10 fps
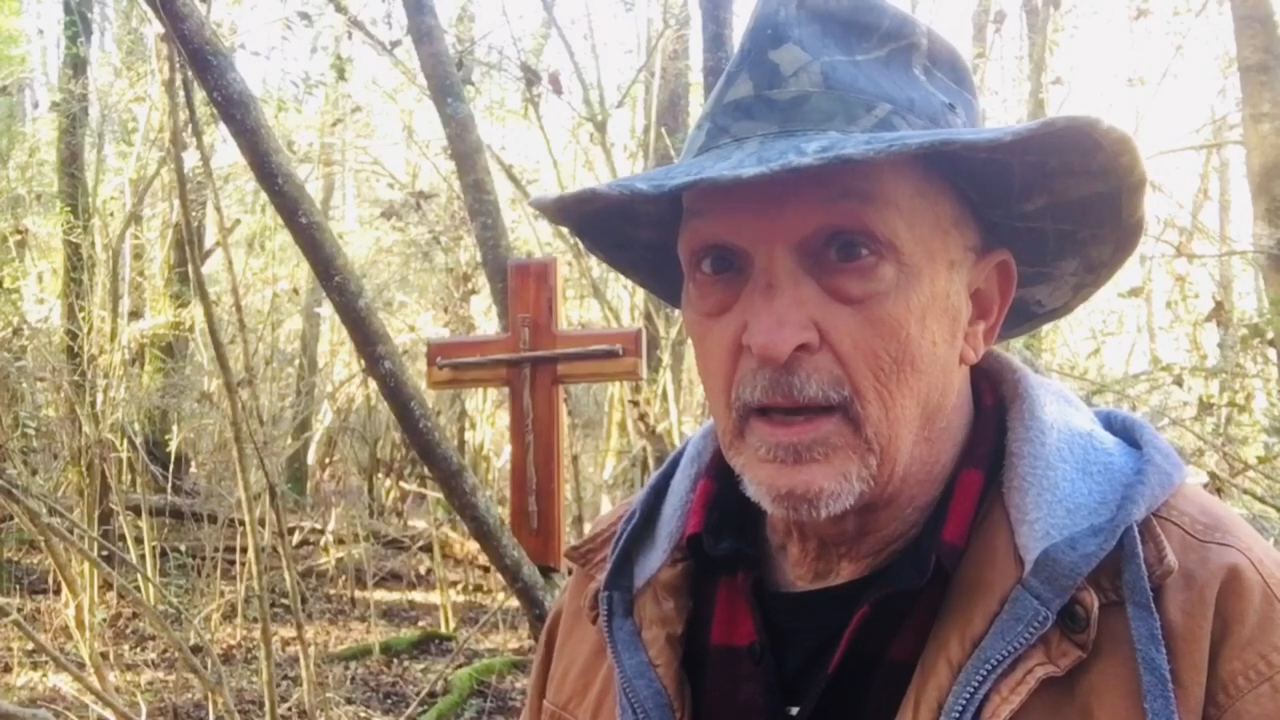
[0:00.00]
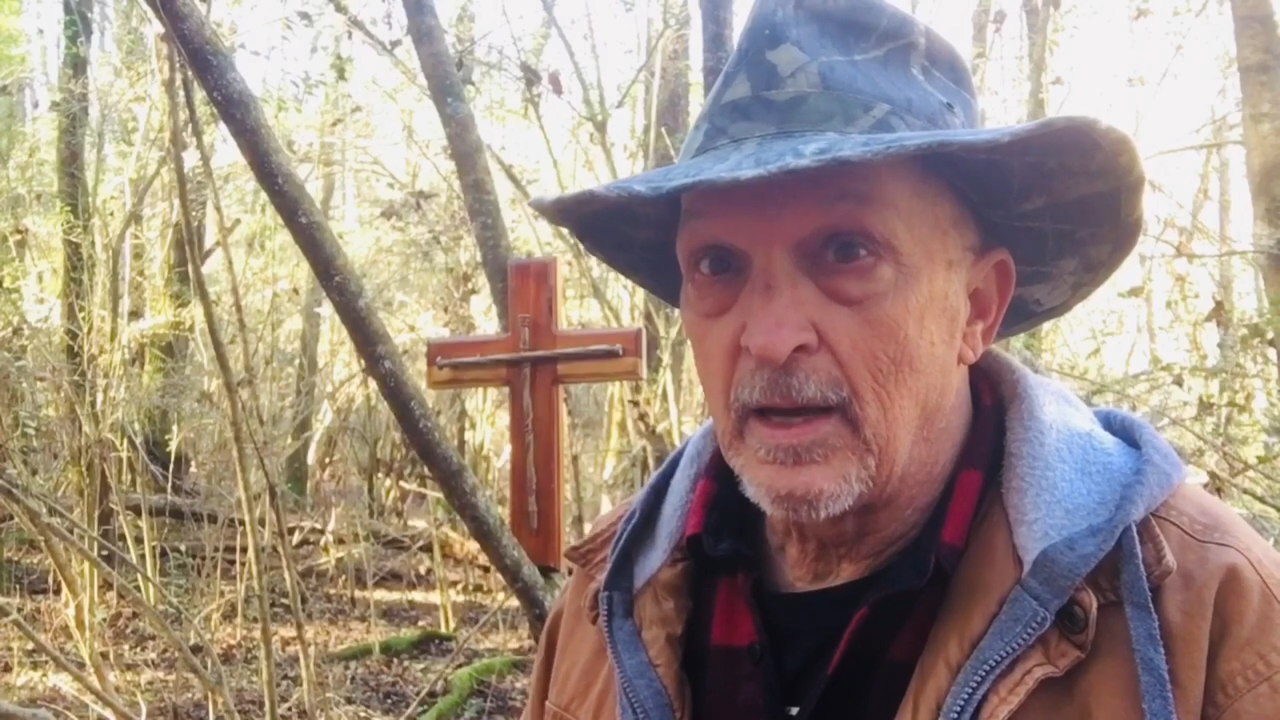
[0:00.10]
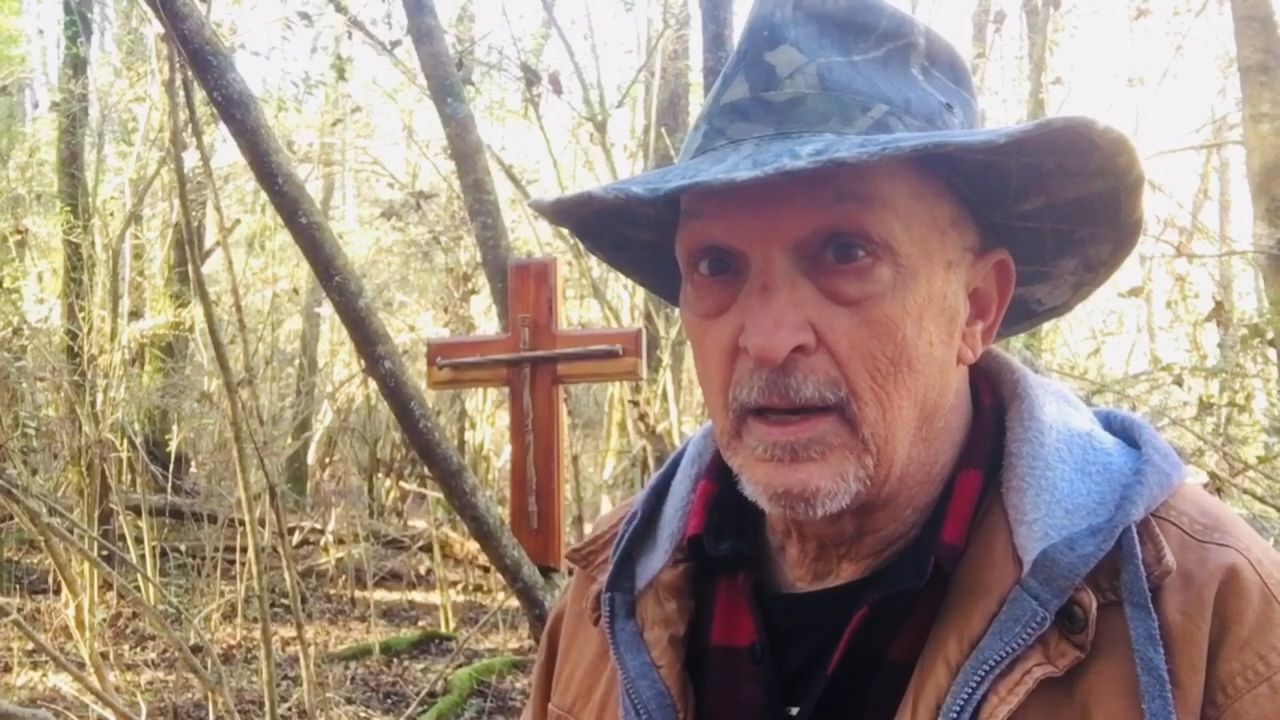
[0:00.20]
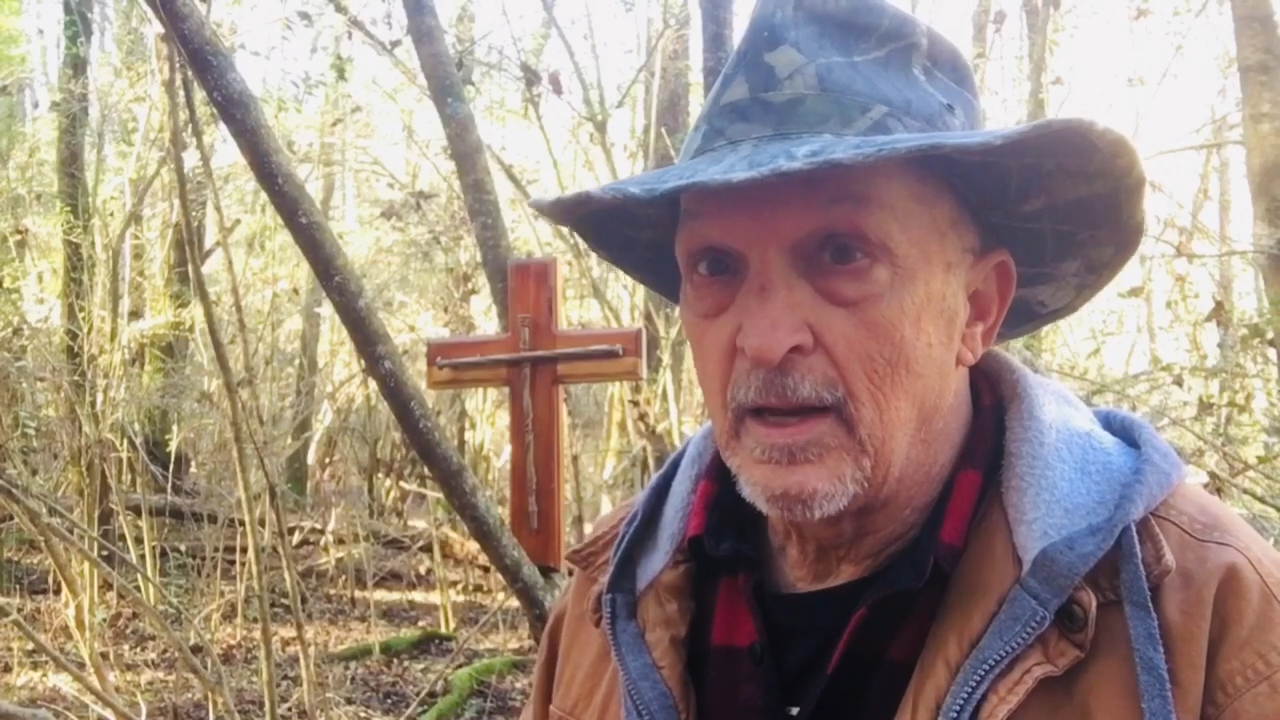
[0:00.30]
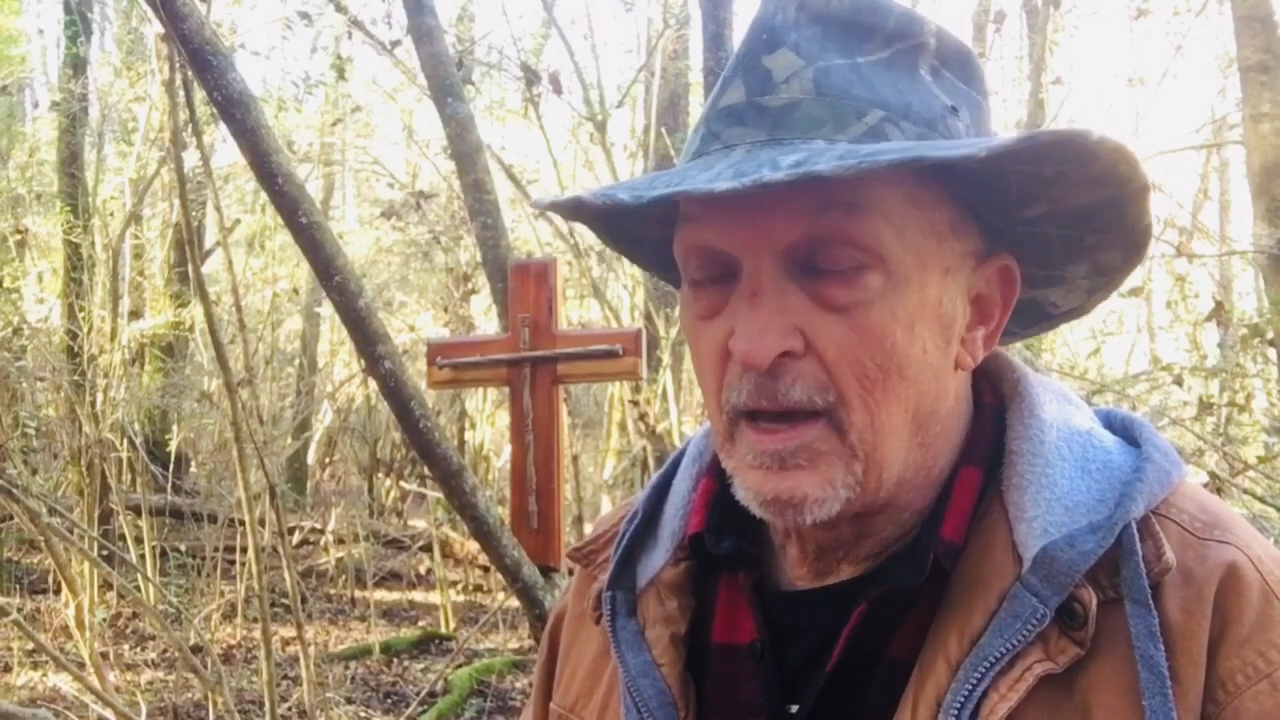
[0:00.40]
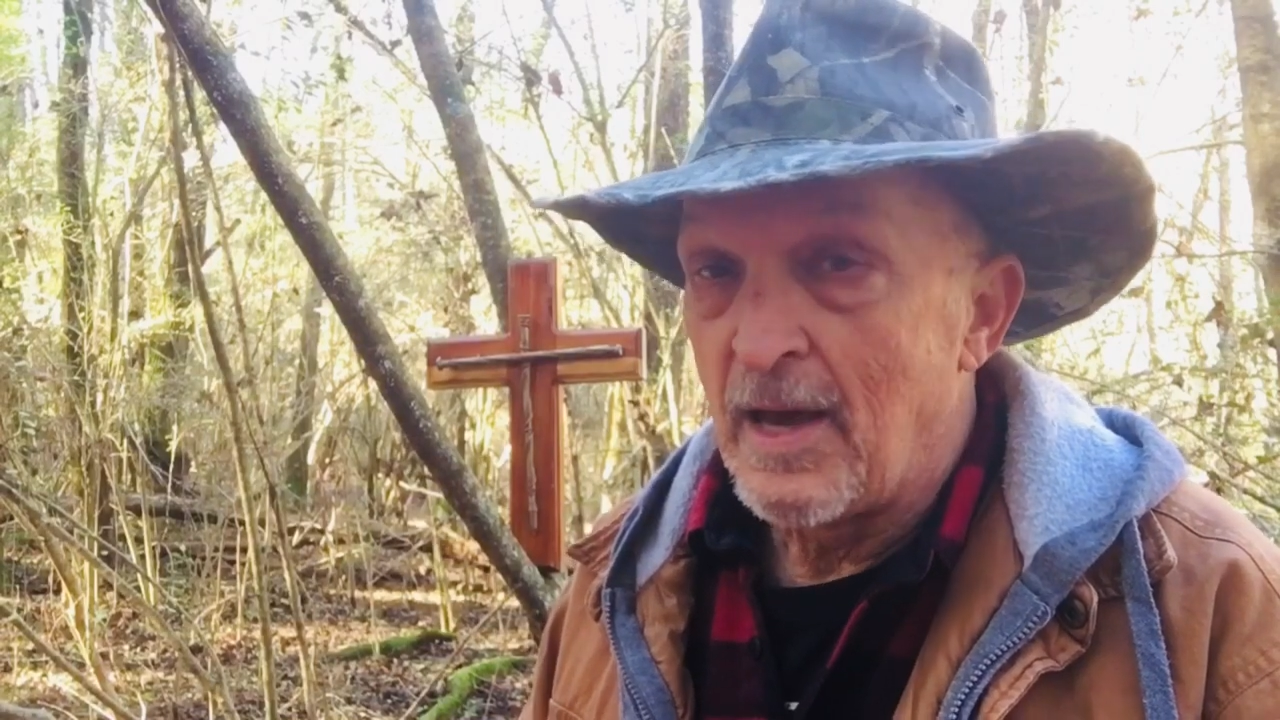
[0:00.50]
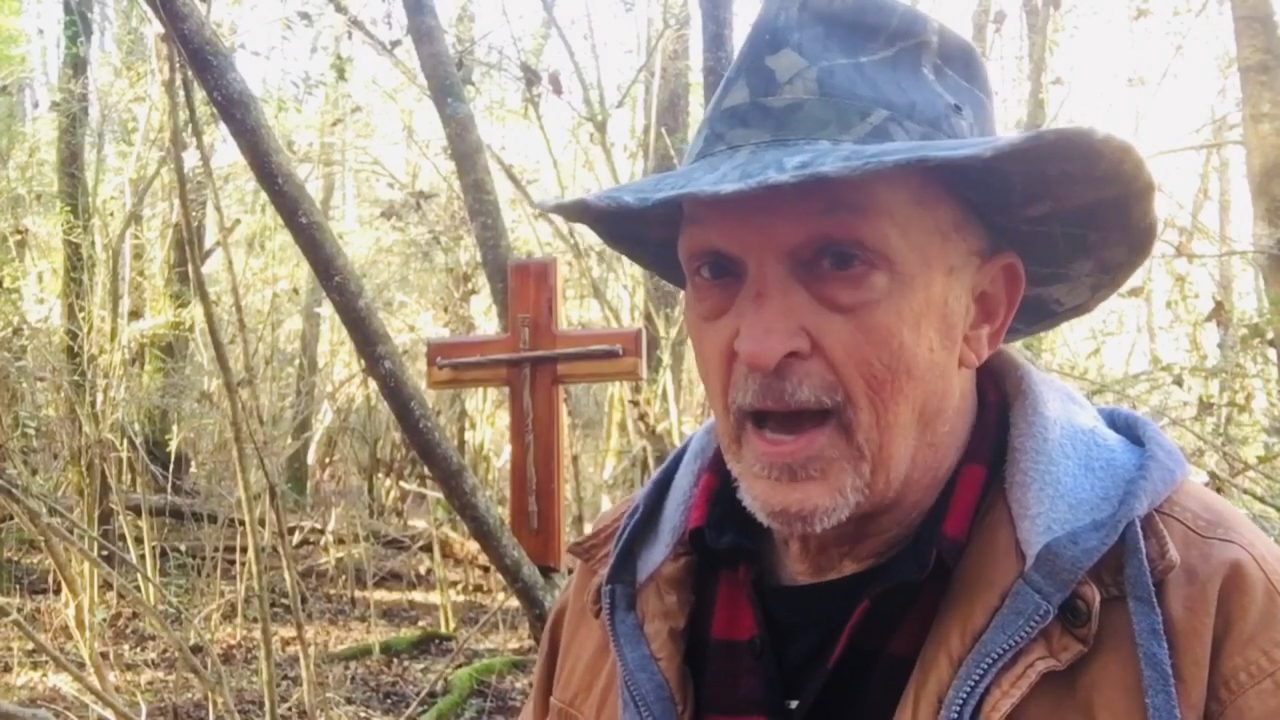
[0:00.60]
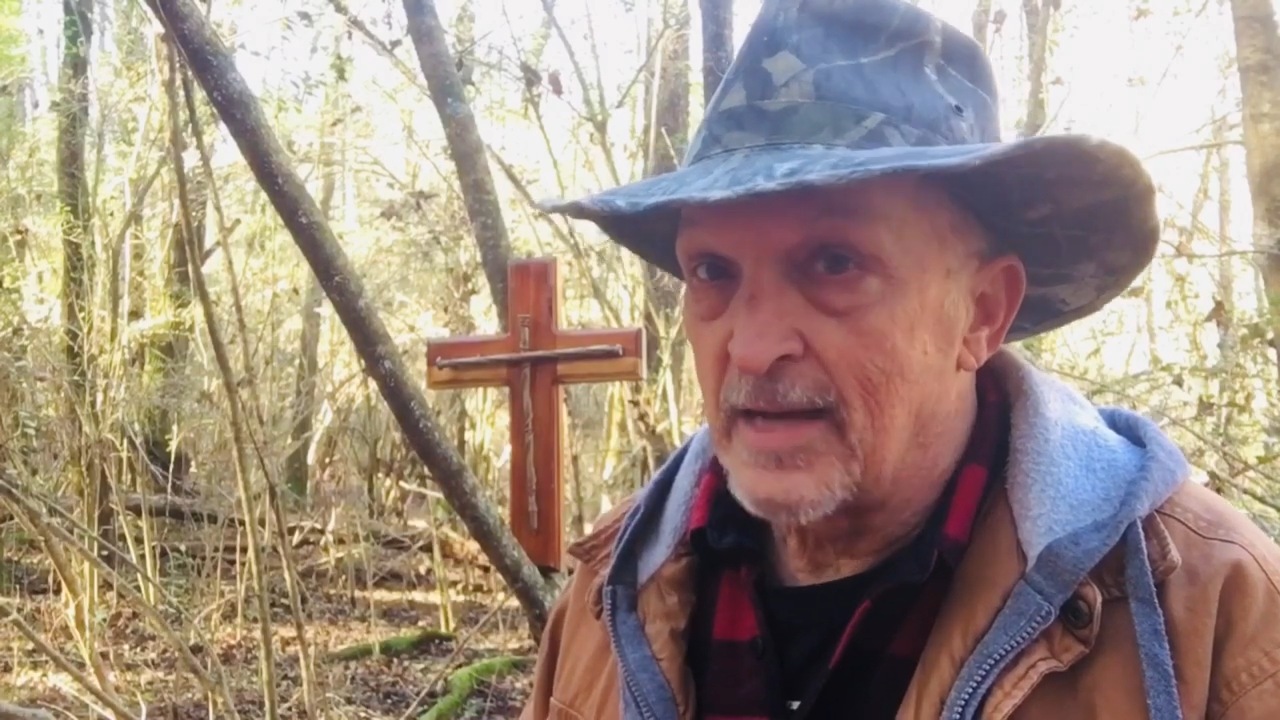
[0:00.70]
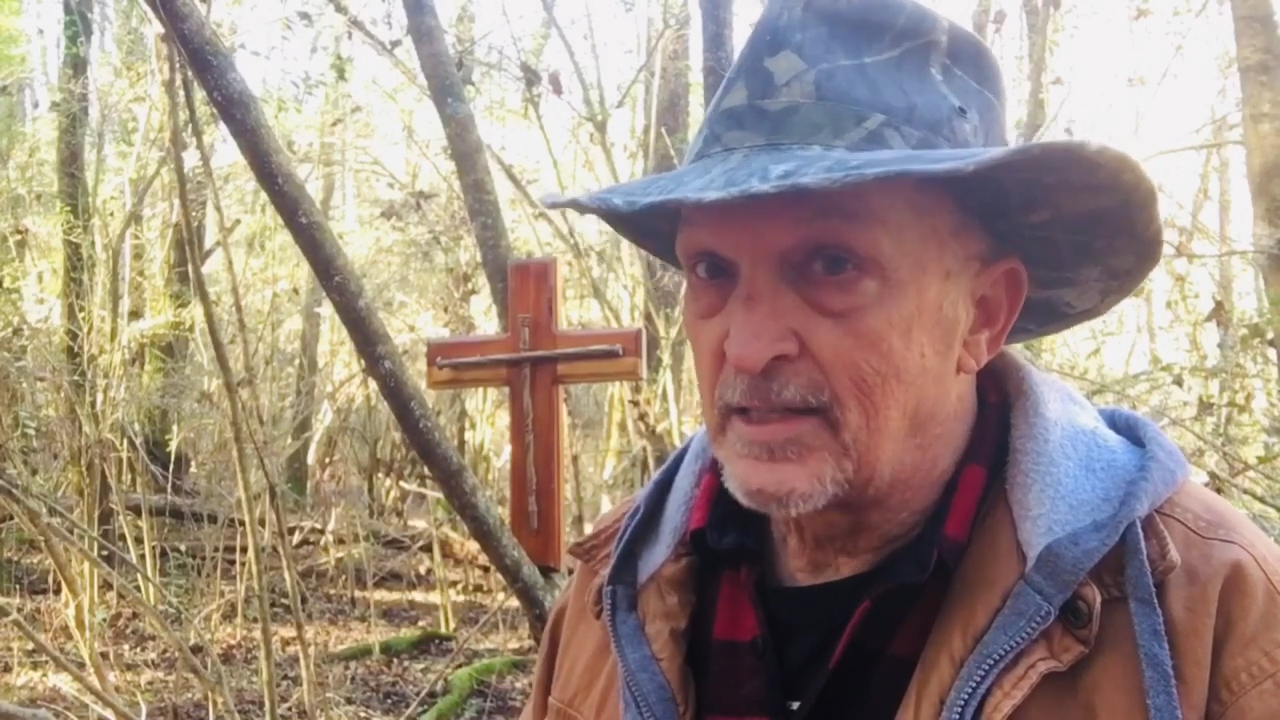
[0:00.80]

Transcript: and I